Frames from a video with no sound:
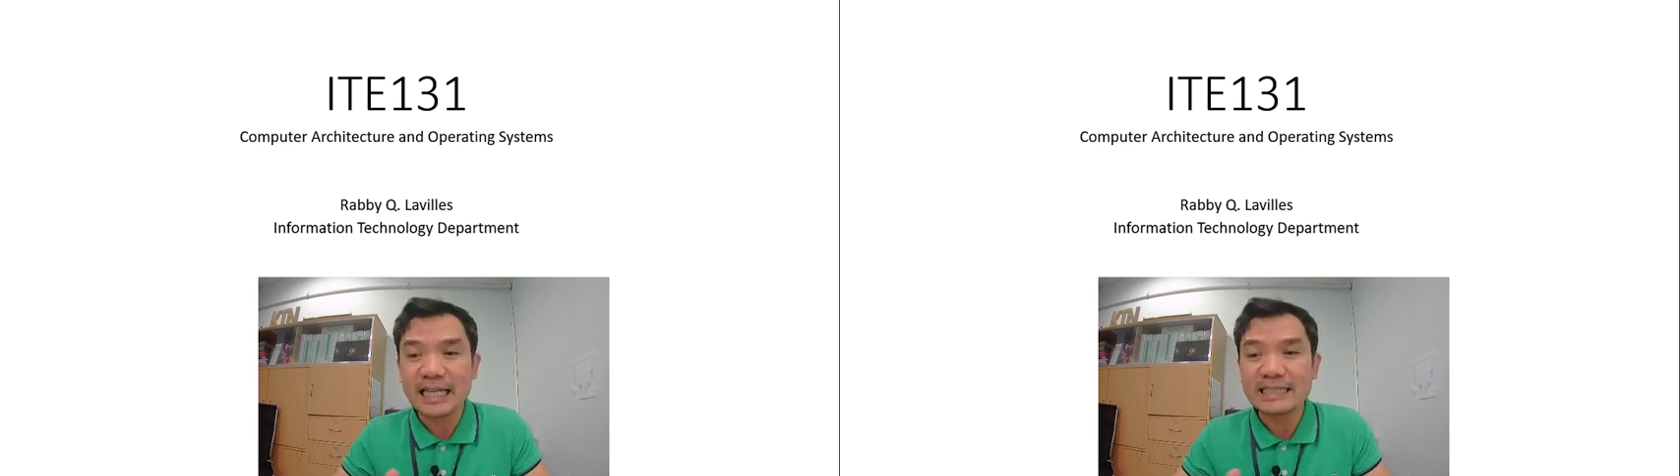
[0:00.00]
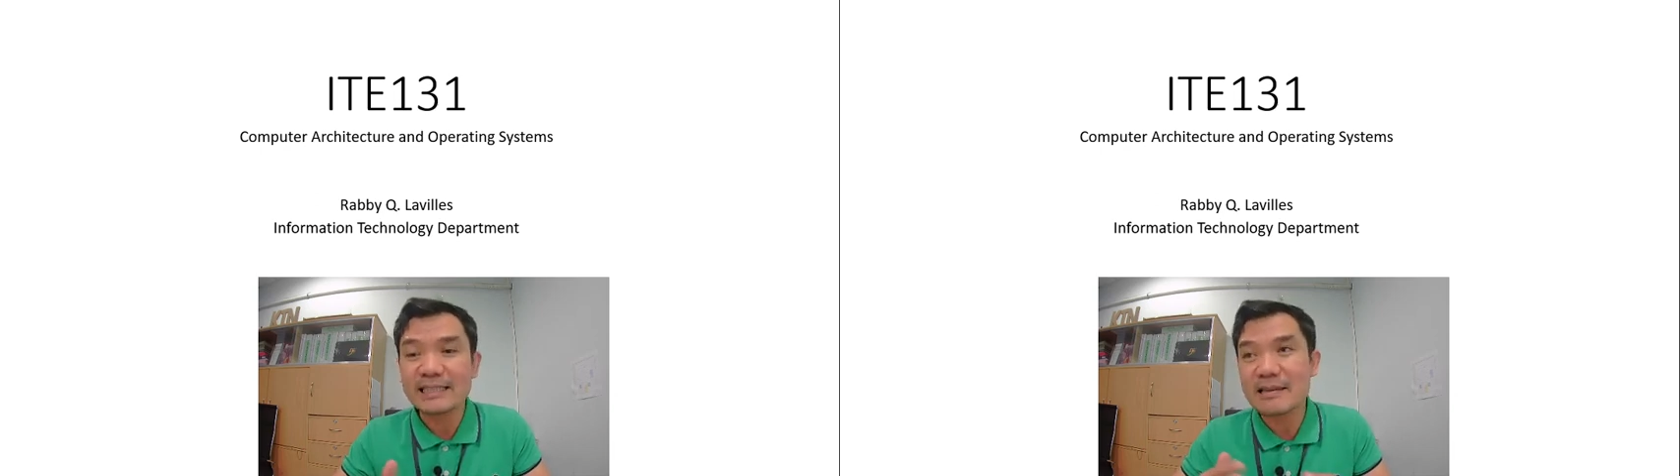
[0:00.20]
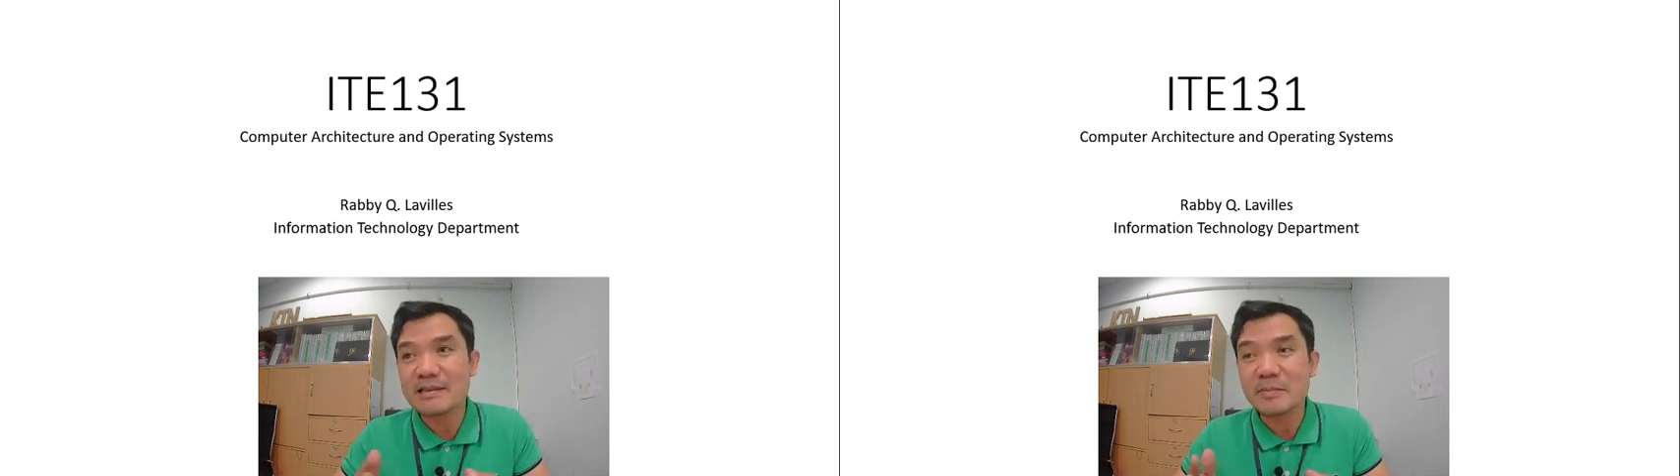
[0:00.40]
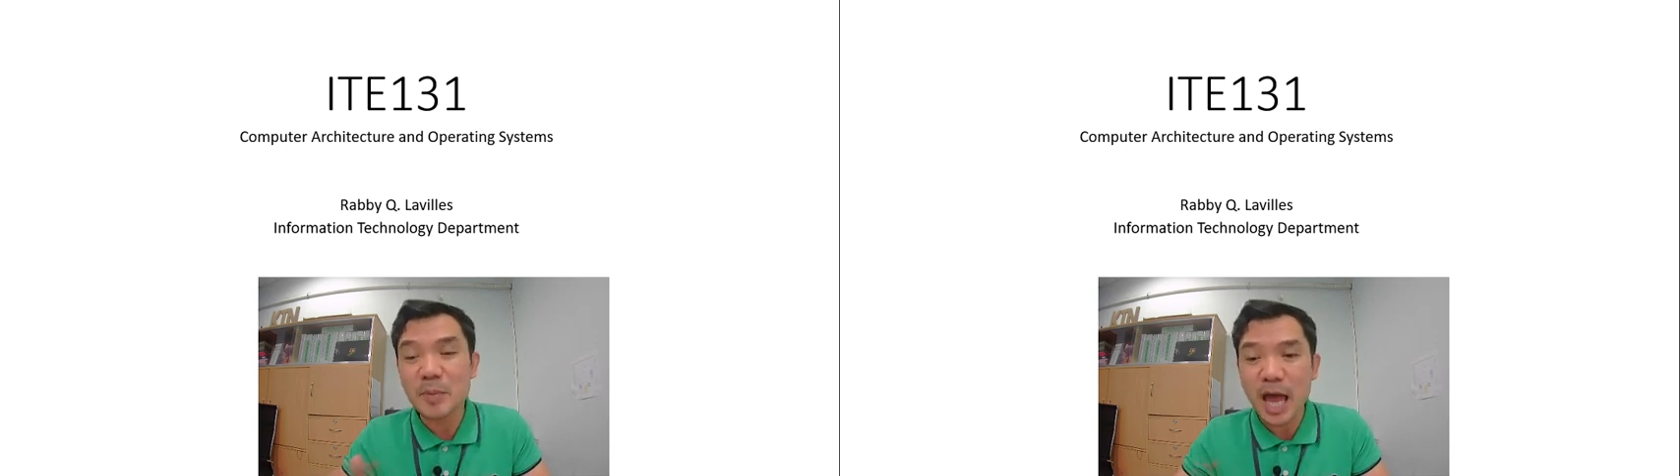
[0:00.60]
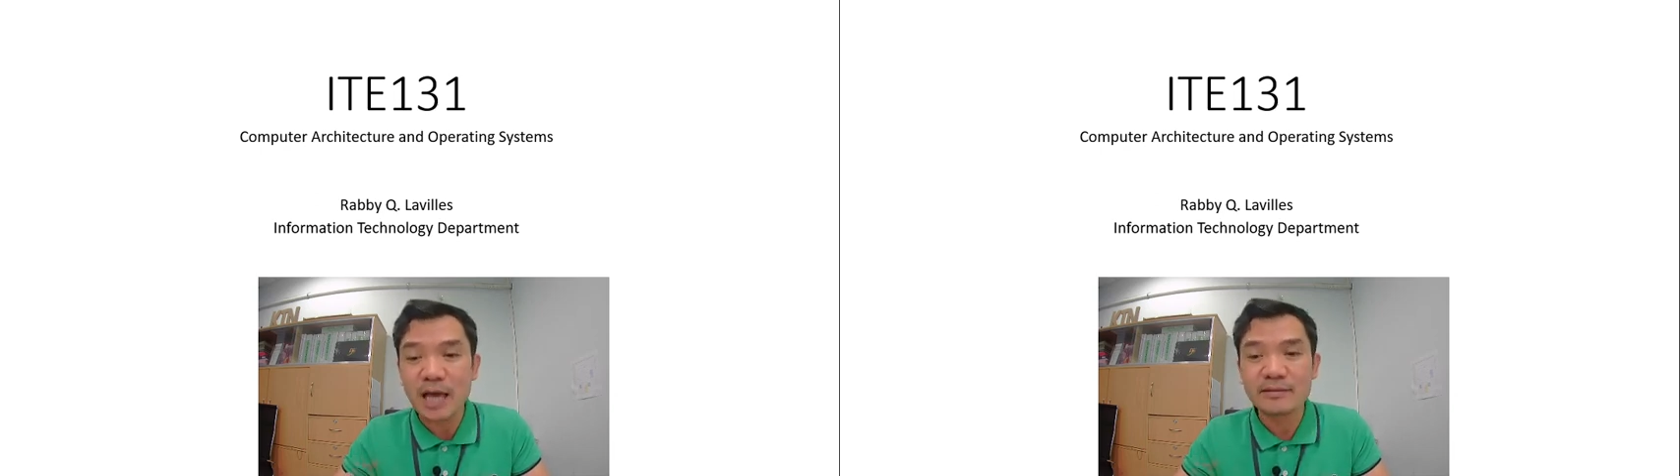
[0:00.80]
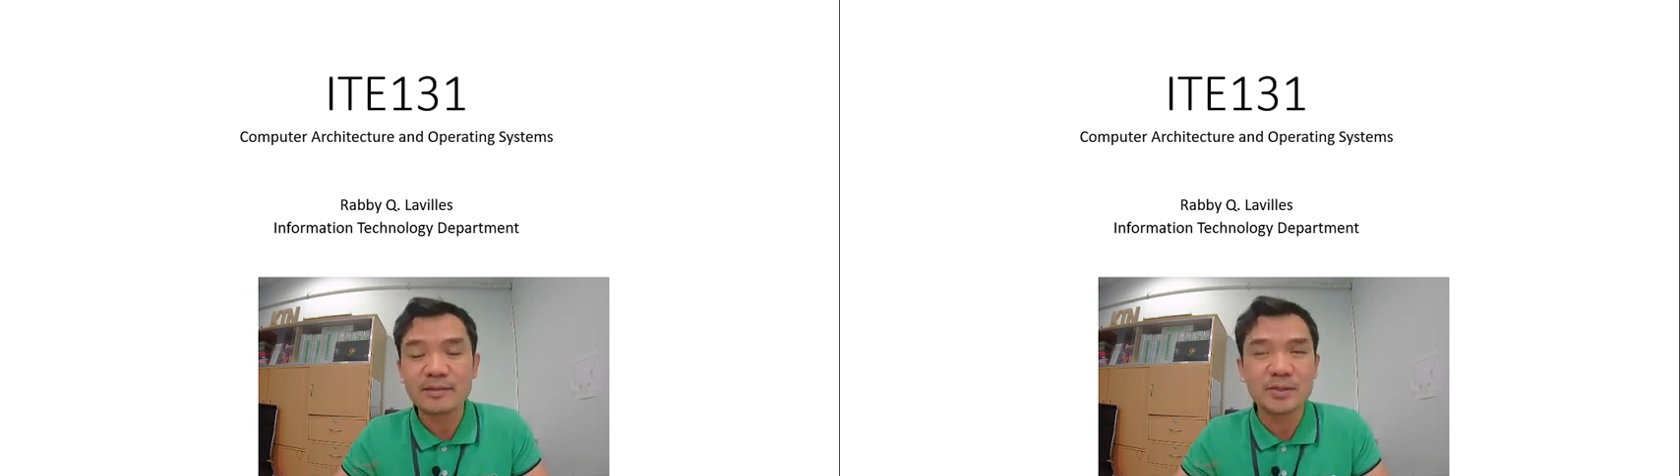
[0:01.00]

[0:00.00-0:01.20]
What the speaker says: and Intel is a brand.